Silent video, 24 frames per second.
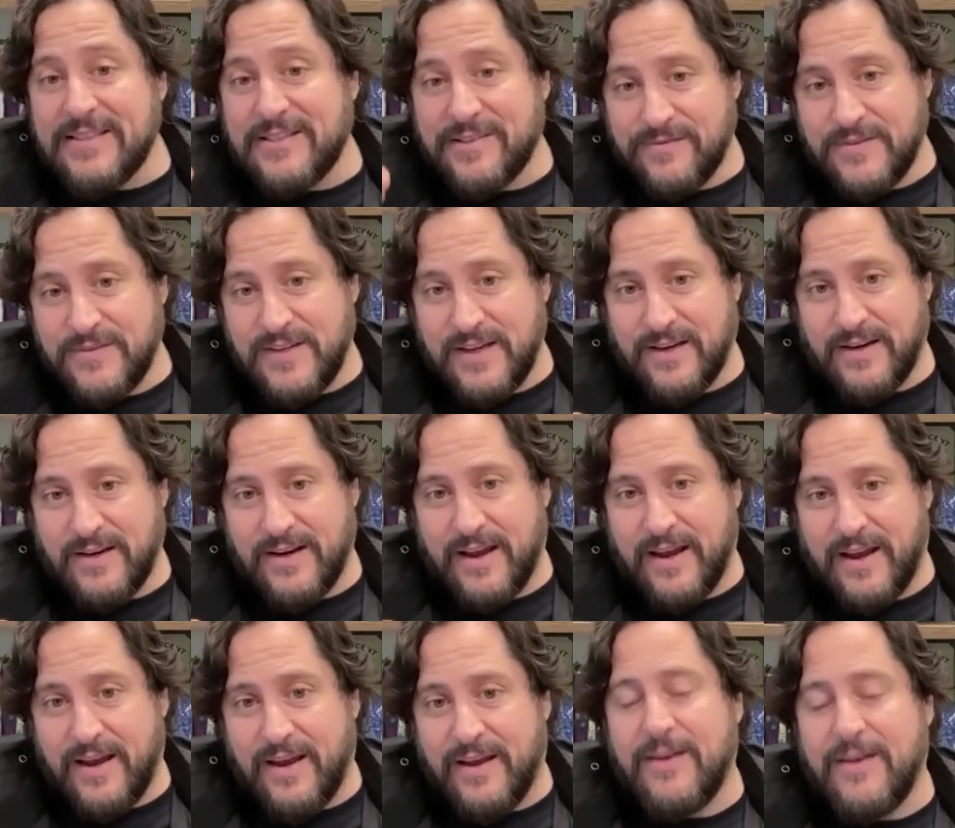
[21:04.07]
of
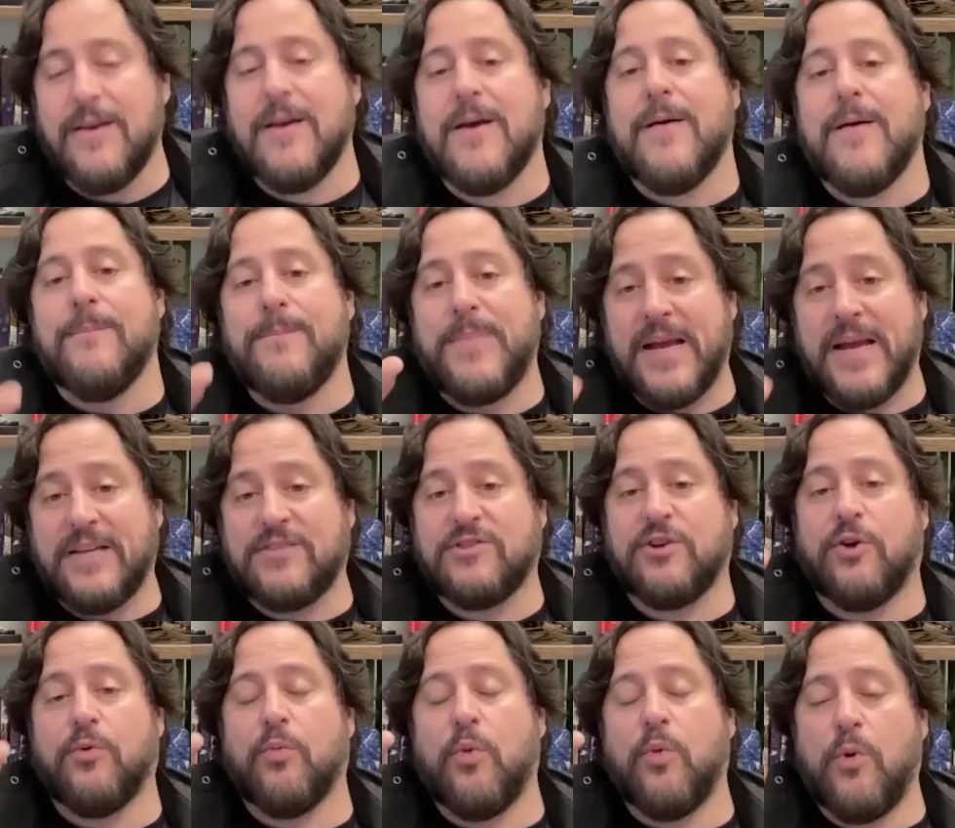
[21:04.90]
DNA based
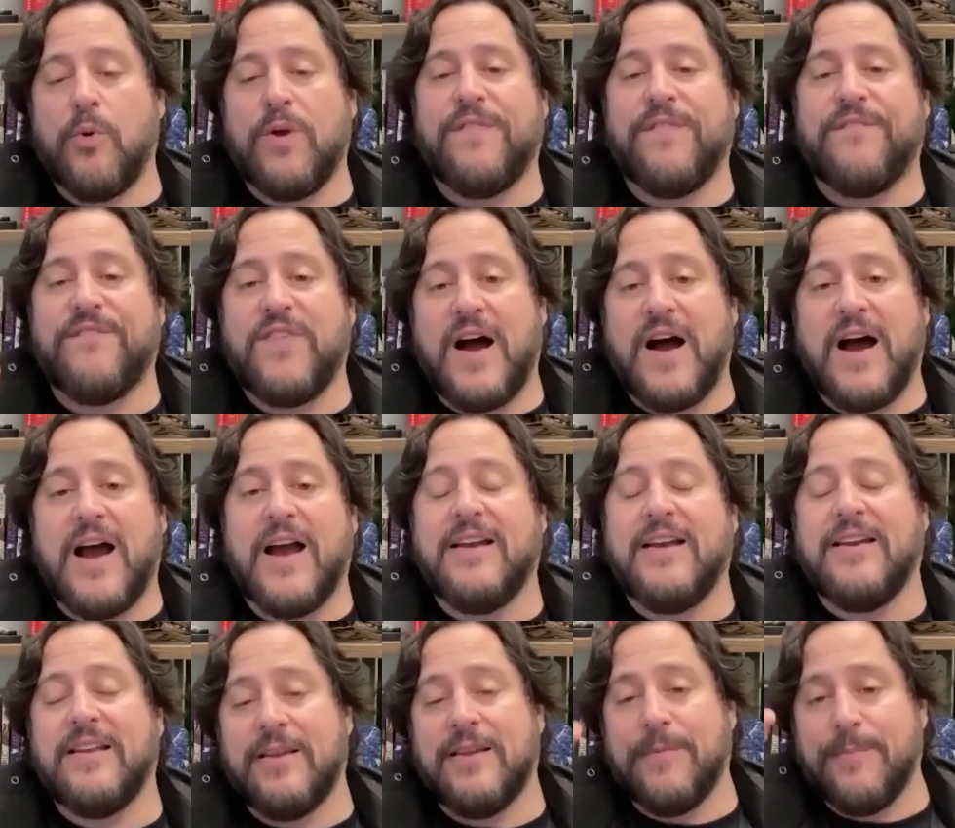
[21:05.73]
on what we
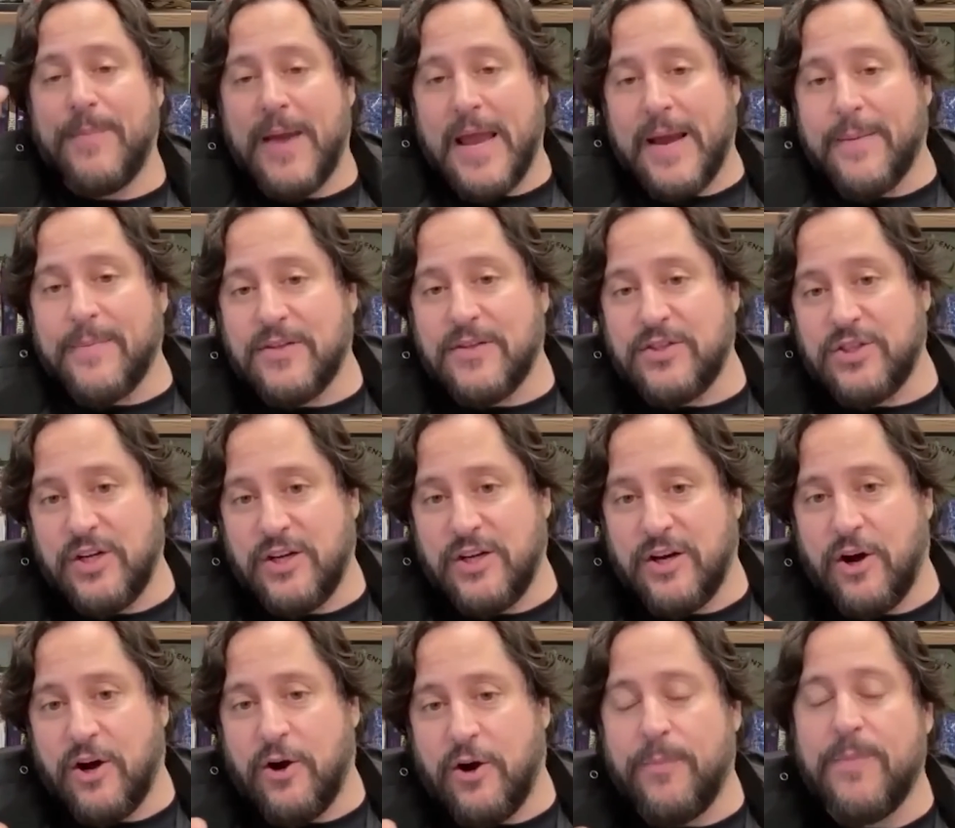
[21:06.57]
find in the mammoth
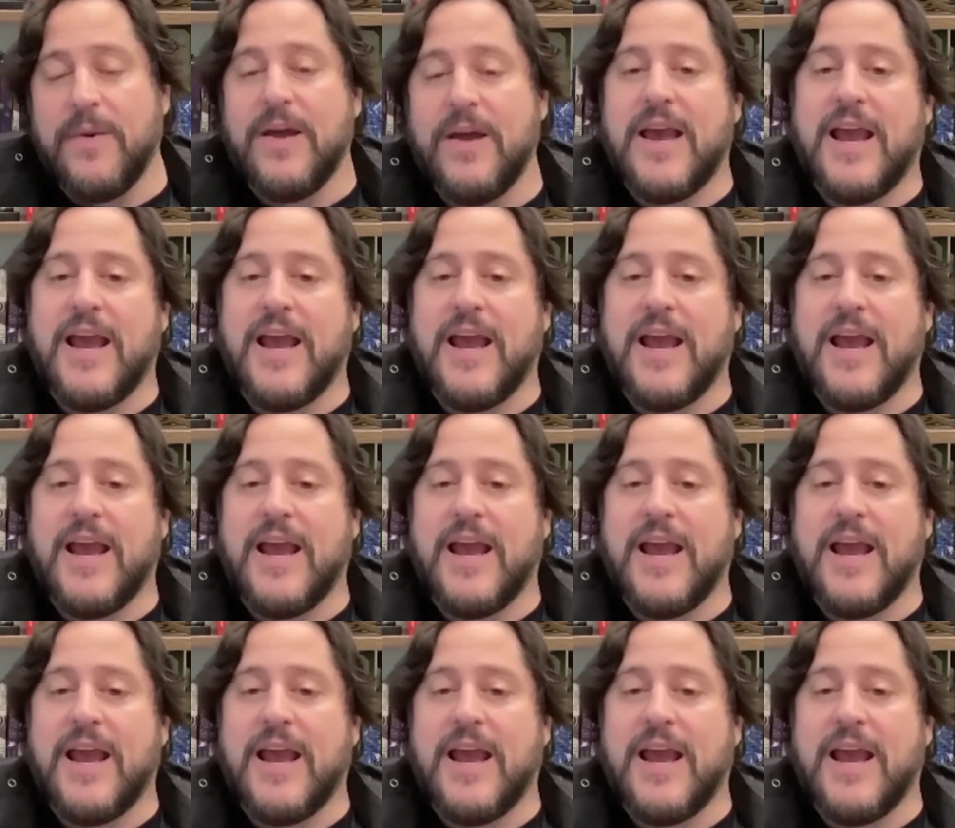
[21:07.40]
genome,